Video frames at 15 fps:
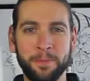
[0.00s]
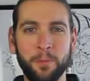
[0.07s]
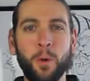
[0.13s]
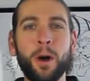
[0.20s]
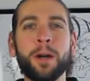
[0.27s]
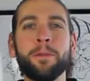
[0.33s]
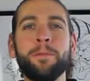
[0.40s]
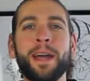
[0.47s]

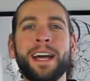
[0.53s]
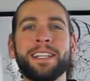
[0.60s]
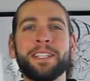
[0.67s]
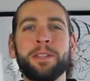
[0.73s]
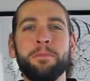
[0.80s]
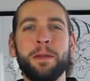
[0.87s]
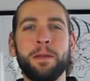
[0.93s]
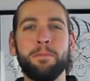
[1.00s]
Welcome to Ask
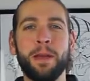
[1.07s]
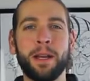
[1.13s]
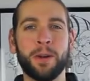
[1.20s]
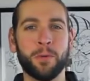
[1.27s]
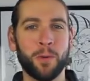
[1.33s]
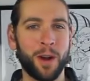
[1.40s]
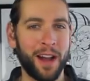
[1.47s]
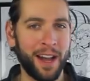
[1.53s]
the Mead Maker,
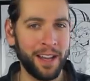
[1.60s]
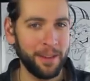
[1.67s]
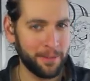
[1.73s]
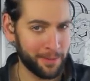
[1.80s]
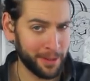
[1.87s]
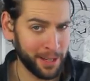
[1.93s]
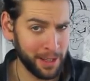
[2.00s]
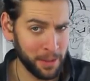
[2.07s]
where I,
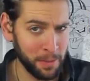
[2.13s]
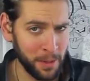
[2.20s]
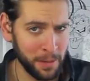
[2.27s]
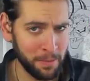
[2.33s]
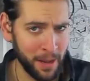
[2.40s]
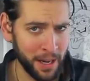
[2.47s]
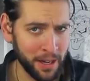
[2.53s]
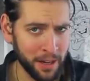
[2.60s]
Ricky the
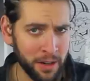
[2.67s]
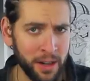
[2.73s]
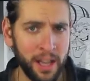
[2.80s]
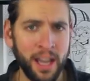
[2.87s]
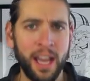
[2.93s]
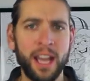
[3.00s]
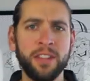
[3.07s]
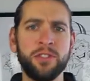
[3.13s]
Mead Maker,
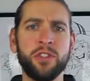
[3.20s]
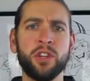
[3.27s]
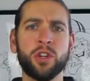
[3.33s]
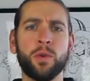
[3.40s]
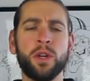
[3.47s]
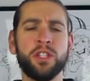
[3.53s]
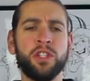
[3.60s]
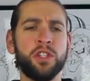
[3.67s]
answer your
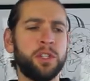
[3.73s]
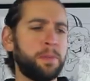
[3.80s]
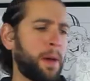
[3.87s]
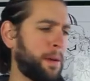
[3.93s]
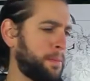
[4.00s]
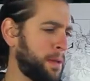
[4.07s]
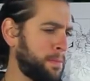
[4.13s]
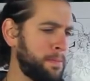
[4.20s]
questions
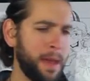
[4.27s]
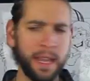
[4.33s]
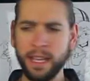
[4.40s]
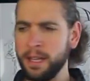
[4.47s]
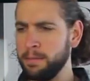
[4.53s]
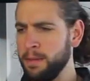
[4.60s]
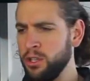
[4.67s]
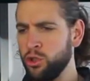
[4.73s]
about mead
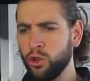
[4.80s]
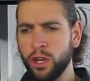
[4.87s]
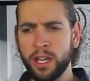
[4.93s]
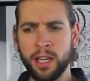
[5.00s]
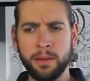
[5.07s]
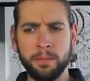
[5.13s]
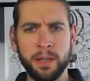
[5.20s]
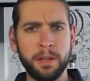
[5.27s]
making, mead
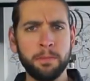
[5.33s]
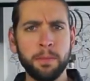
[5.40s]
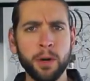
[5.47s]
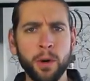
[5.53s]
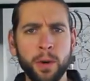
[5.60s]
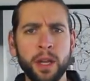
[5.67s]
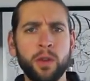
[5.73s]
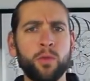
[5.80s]
drinking, mead
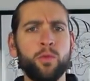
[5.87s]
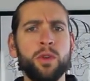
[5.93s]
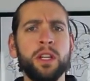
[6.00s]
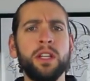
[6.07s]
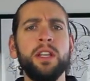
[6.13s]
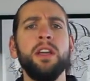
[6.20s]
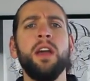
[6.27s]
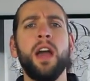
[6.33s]
brewing,
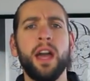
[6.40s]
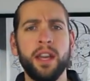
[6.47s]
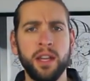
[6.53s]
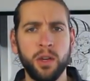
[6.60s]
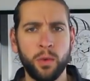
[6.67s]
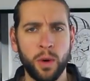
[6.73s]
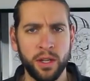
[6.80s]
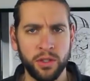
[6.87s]
really any
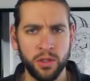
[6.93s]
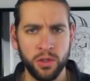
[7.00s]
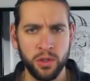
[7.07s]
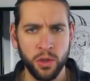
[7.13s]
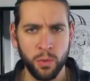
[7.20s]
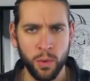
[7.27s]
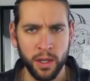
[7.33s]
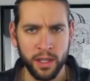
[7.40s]
questions
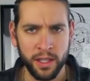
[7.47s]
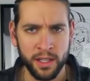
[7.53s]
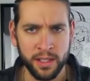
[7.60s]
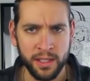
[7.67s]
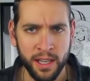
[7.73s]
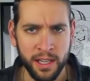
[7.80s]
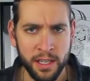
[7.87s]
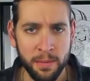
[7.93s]
you're willing to
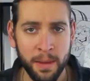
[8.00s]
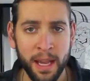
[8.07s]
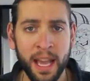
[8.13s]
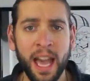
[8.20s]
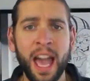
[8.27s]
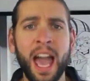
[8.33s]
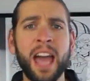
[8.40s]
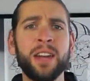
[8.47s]
send to me.
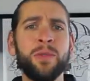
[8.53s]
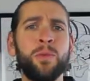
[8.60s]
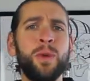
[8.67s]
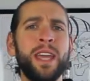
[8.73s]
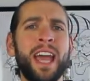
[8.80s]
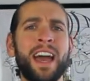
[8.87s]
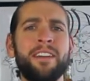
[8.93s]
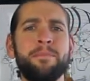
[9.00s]
And
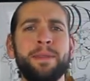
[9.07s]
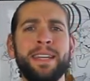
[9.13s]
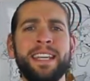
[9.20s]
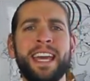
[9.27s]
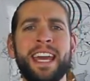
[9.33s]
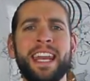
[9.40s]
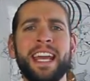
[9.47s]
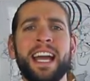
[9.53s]
we have been
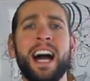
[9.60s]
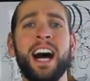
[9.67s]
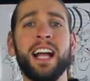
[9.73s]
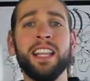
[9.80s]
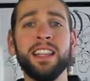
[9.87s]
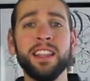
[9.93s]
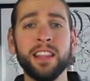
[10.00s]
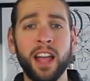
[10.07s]
getting a
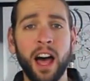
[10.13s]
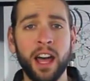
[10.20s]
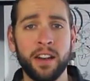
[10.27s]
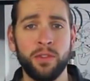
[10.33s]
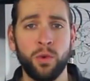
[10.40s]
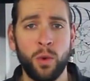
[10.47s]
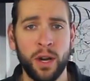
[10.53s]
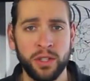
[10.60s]
lot
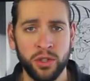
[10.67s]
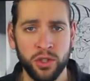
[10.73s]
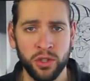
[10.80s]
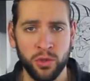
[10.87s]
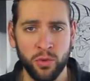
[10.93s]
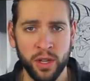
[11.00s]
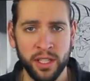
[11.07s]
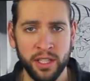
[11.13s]
of
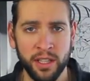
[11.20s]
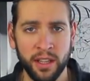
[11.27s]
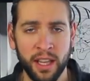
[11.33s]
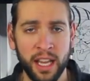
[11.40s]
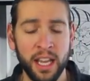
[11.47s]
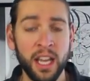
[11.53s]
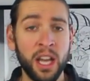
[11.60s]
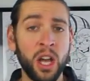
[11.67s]
questions
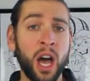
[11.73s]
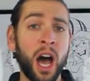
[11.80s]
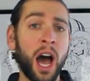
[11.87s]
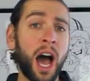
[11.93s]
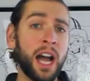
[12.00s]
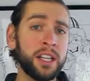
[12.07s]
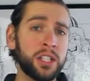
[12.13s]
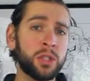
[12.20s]
recently.
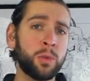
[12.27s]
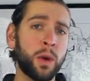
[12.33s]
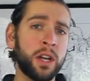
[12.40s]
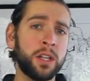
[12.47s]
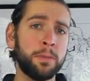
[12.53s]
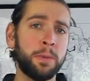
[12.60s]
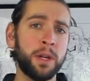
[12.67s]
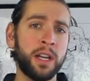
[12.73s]
I just wanted
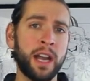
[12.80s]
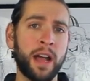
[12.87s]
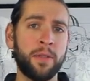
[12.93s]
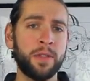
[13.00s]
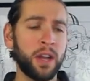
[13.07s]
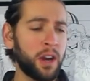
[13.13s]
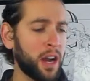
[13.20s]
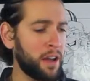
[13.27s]
to put it out
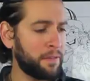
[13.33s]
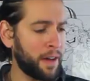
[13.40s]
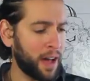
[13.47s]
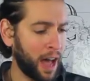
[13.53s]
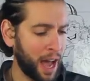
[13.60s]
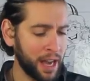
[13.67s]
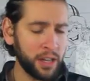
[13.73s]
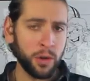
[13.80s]
there if
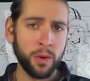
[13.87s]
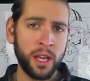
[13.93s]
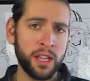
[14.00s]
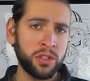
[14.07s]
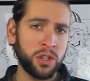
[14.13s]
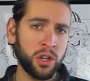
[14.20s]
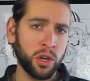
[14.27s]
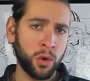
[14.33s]
I don't
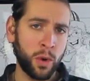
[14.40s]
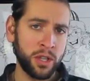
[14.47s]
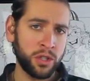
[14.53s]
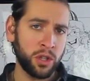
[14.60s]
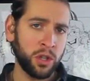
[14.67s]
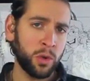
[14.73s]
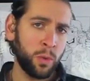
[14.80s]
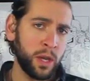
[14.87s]
answer your
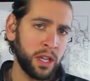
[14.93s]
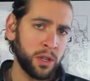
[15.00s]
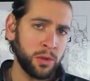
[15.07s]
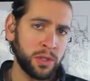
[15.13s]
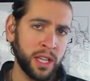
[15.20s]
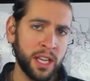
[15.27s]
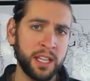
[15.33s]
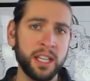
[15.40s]
question the week you
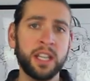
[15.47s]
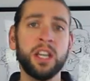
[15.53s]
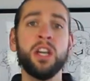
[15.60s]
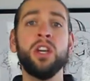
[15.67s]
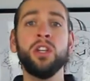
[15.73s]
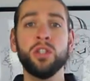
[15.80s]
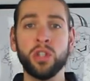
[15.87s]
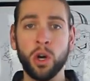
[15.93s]
send it,
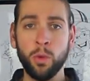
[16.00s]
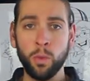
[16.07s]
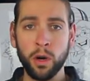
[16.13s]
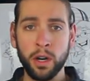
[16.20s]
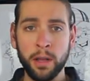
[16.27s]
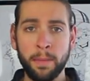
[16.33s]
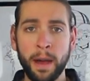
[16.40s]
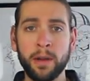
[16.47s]
don't
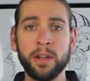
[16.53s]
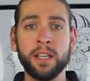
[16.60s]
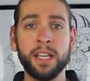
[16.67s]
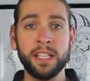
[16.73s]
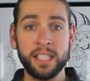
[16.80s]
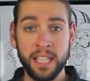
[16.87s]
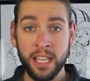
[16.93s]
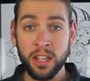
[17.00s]
worry about it,
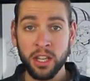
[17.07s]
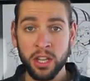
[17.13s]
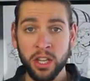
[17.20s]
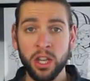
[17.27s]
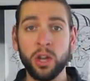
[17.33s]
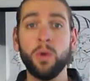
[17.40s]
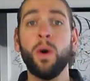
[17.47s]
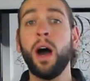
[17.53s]
it's in the
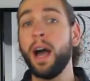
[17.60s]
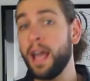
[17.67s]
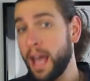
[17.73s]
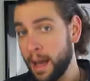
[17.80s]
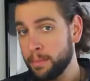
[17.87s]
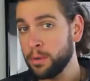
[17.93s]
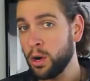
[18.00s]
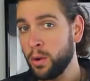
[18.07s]
queue, I
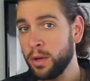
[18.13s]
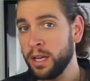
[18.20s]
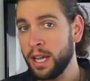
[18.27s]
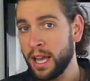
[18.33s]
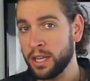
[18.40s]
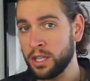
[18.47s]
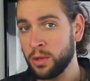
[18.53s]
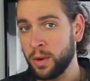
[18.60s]
am going to
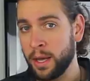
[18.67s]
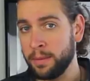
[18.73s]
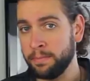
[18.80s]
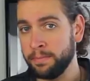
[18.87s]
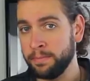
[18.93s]
get to it.